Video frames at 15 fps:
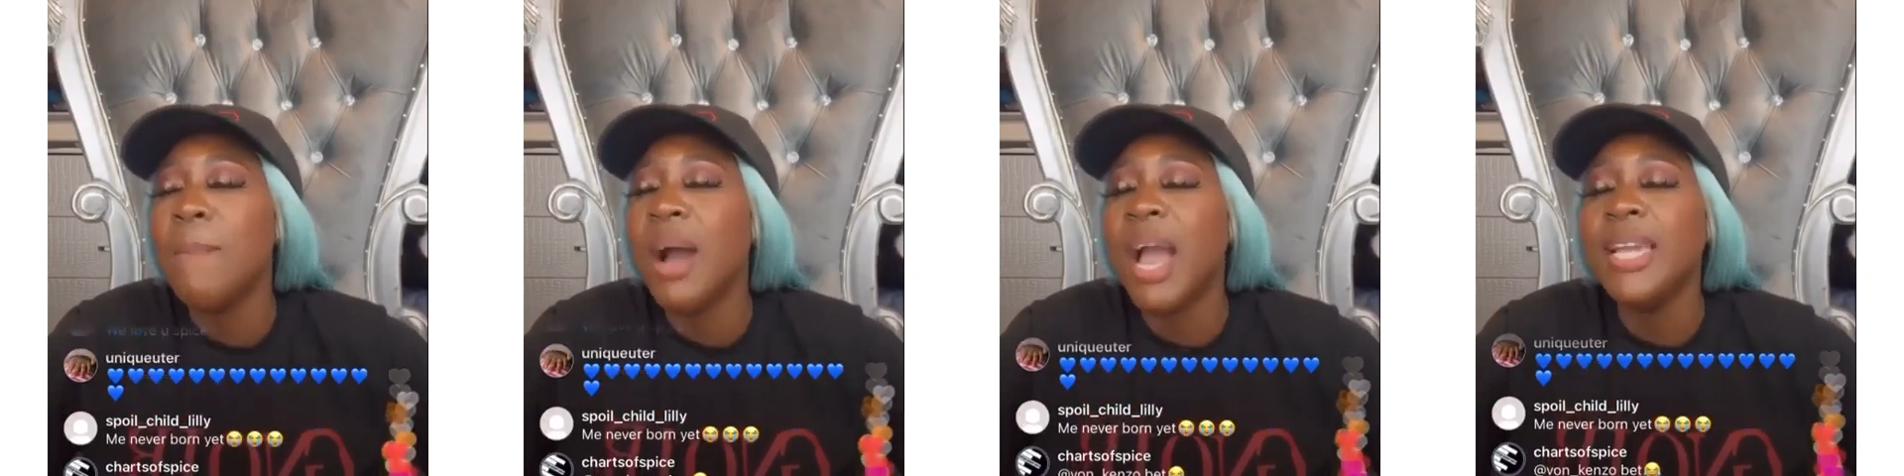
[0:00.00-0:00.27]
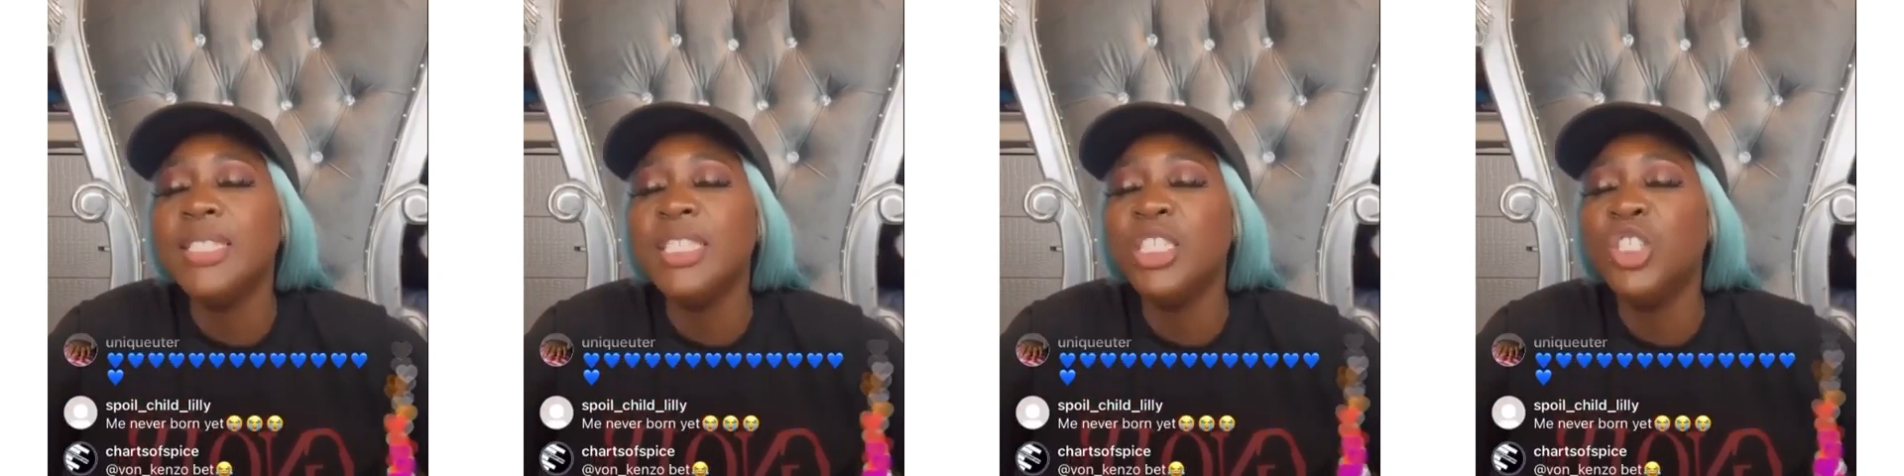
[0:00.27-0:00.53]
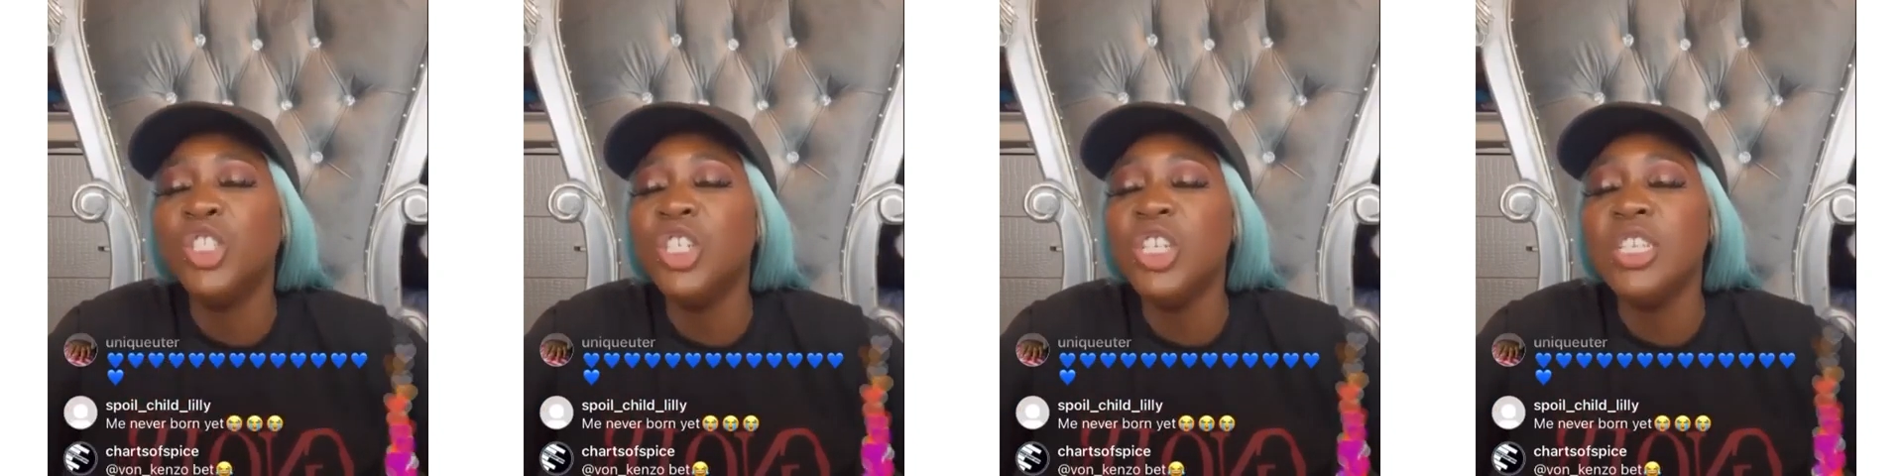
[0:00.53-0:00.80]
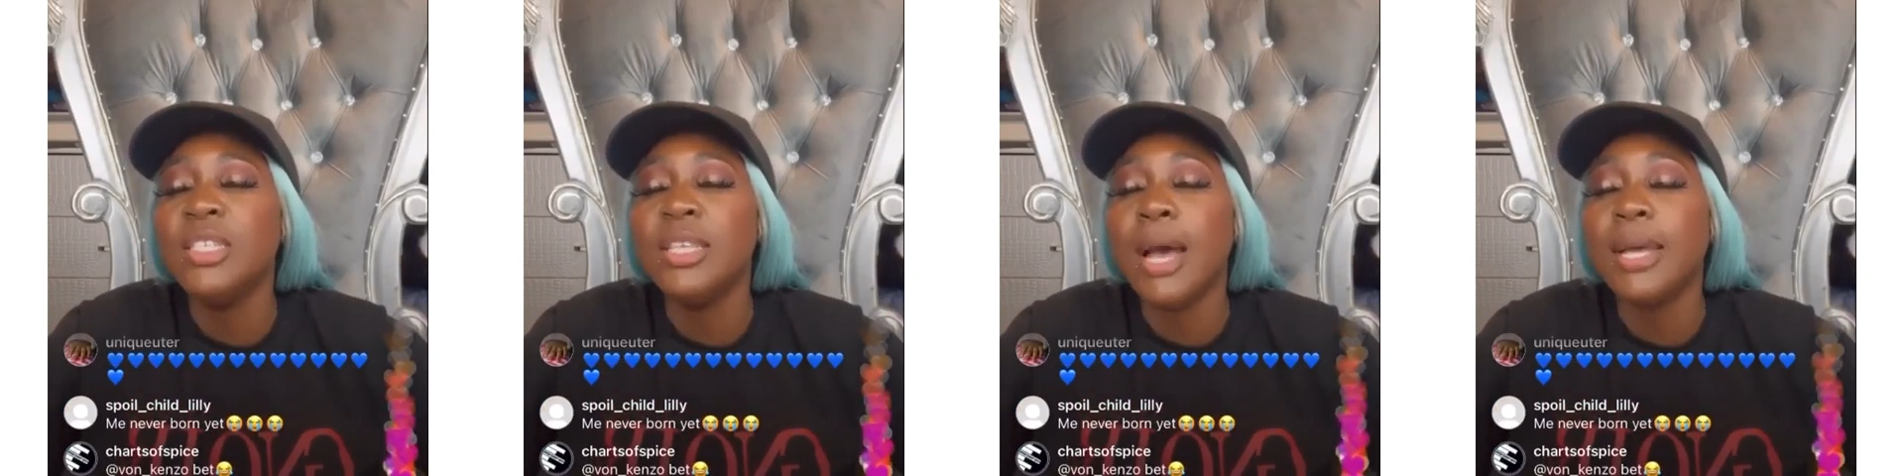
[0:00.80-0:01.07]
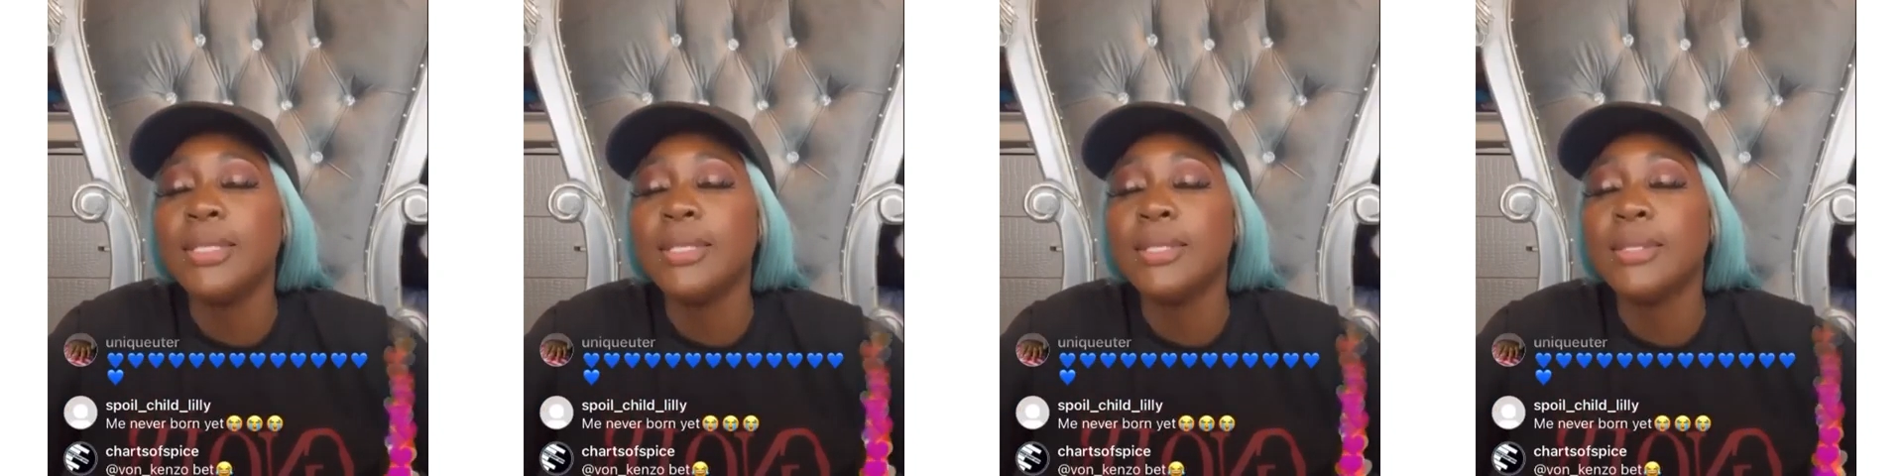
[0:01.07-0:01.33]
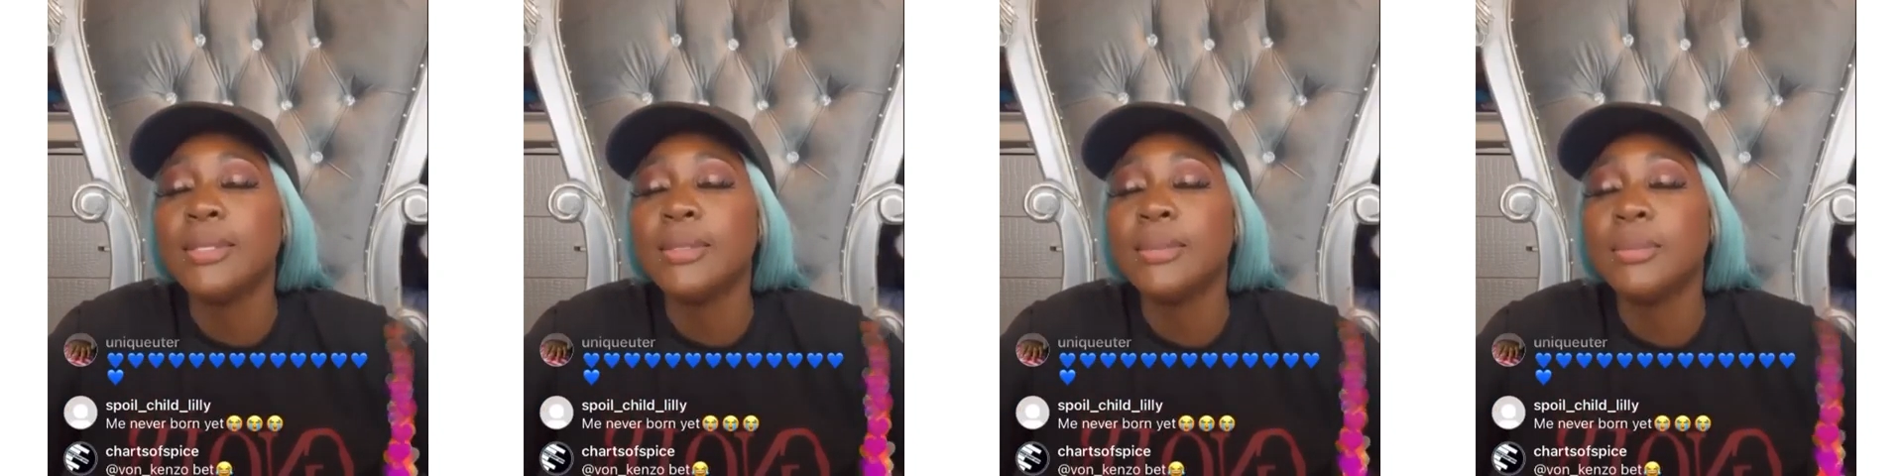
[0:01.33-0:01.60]
mighty
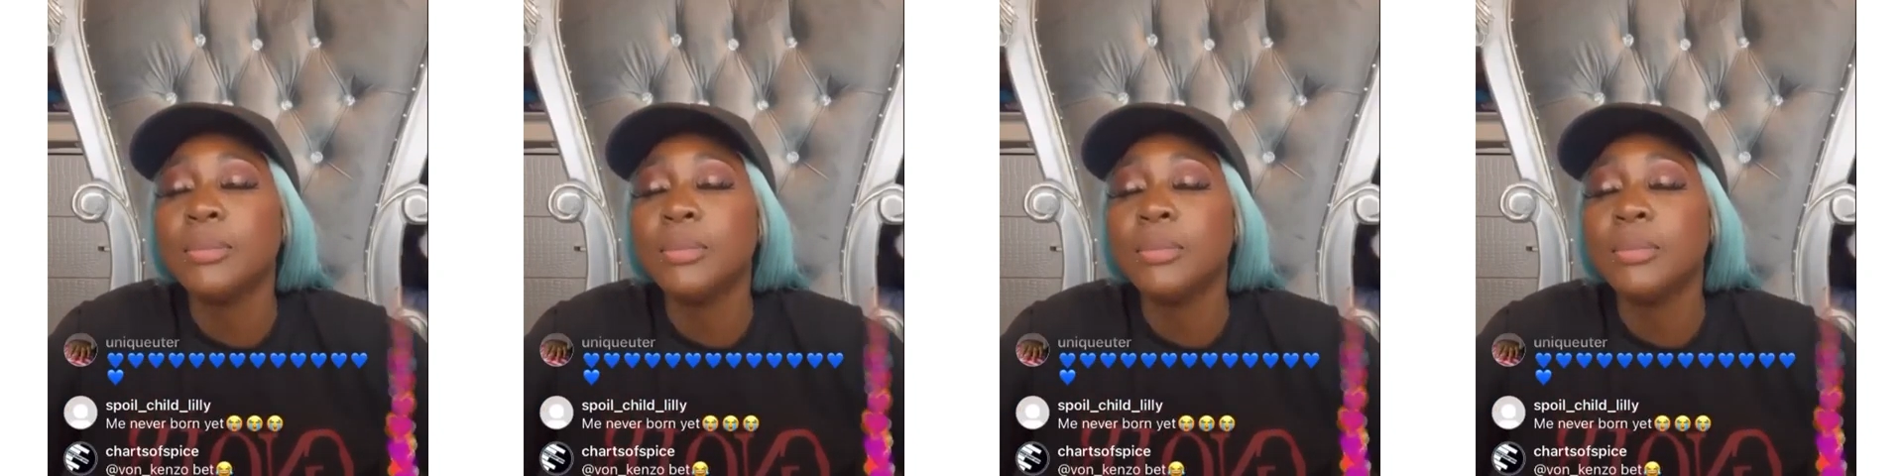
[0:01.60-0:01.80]
Jesus.